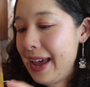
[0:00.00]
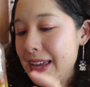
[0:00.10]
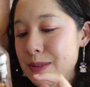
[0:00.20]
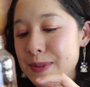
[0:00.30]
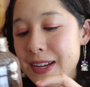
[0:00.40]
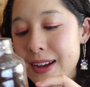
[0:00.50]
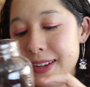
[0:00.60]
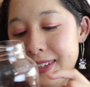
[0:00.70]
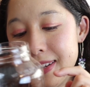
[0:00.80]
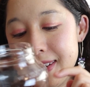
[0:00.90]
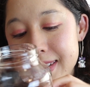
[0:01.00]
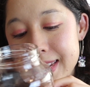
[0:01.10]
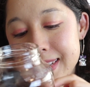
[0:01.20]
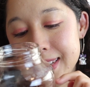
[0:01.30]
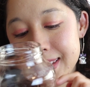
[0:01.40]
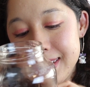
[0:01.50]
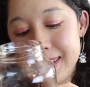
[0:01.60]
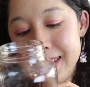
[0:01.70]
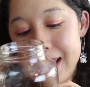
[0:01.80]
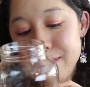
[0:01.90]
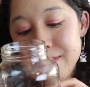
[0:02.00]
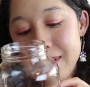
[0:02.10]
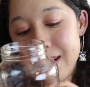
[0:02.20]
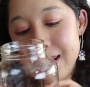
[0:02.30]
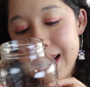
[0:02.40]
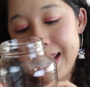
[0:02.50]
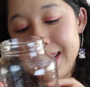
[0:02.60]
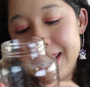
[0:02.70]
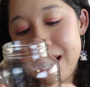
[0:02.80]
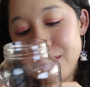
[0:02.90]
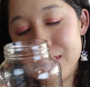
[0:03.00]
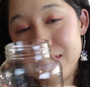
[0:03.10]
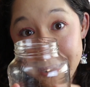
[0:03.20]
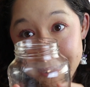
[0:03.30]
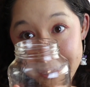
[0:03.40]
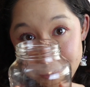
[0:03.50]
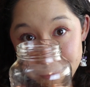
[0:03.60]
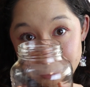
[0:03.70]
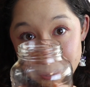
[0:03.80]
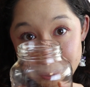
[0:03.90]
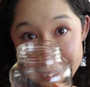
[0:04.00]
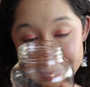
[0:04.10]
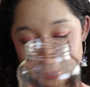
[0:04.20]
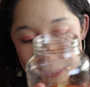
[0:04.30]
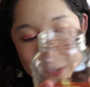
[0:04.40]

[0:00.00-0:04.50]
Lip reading: And because the seeds and the stem are hanging out and kind of floating at the